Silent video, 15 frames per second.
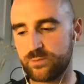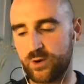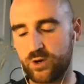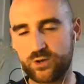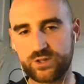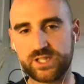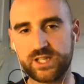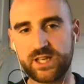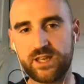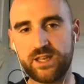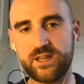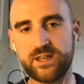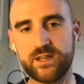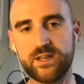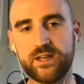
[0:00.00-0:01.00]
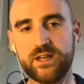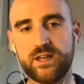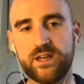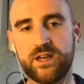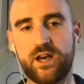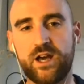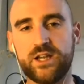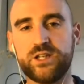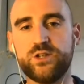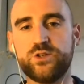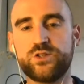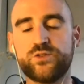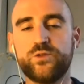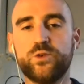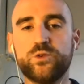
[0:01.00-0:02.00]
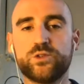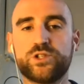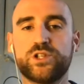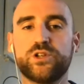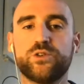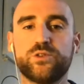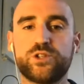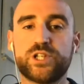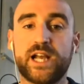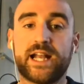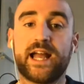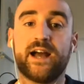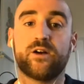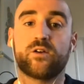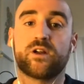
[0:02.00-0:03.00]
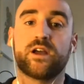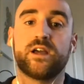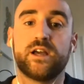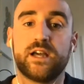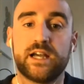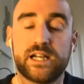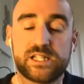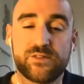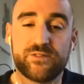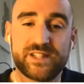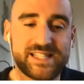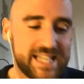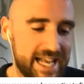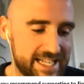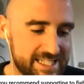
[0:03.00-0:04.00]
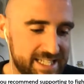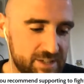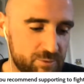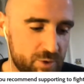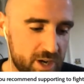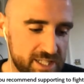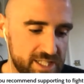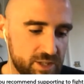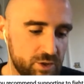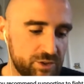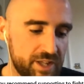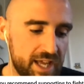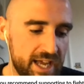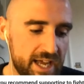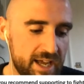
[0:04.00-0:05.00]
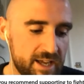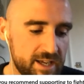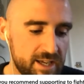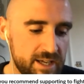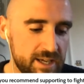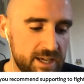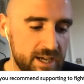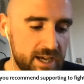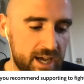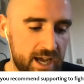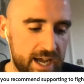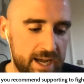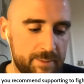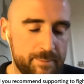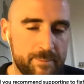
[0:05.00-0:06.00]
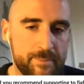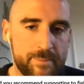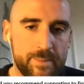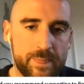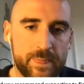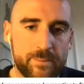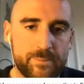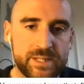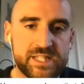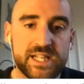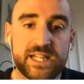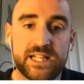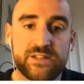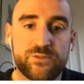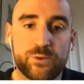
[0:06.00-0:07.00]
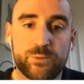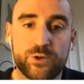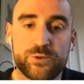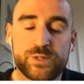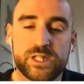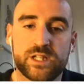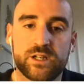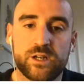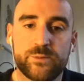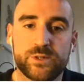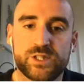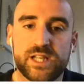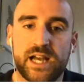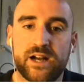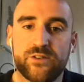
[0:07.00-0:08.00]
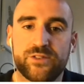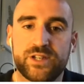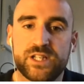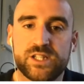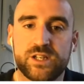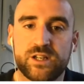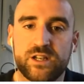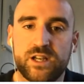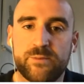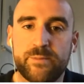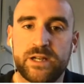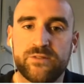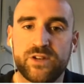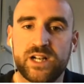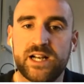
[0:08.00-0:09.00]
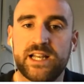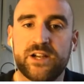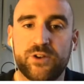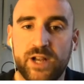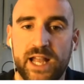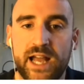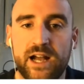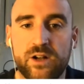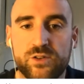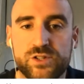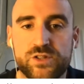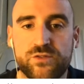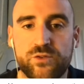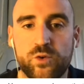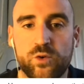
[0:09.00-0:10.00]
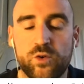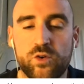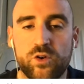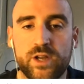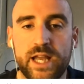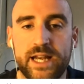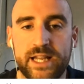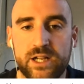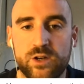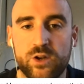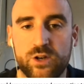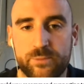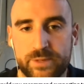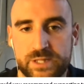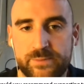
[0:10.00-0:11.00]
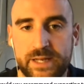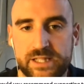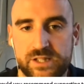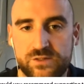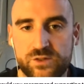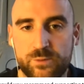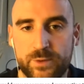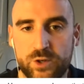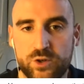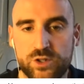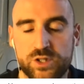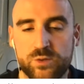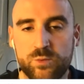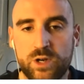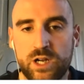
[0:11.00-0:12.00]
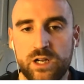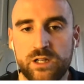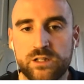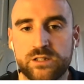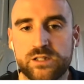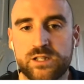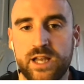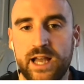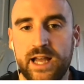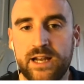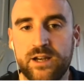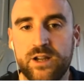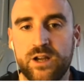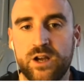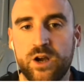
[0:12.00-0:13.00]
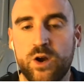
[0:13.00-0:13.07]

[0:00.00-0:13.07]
Democracy useful to check out. There's some fantastic writing on there, particularly from groups in the Global South, and it's a bit of a clearinghouse for getting a lot of perspectives from across the world, and